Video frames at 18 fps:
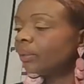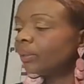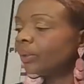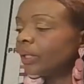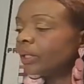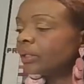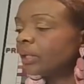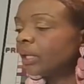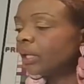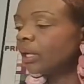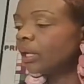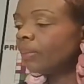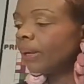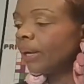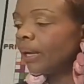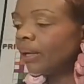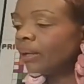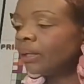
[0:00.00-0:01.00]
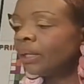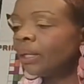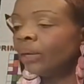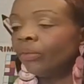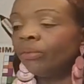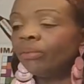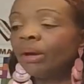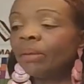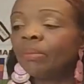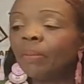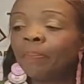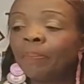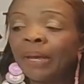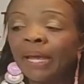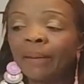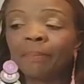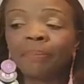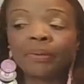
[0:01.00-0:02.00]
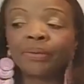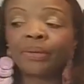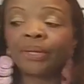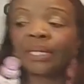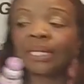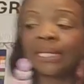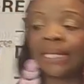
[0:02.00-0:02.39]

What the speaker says: We're going to talk about, remember, pampering the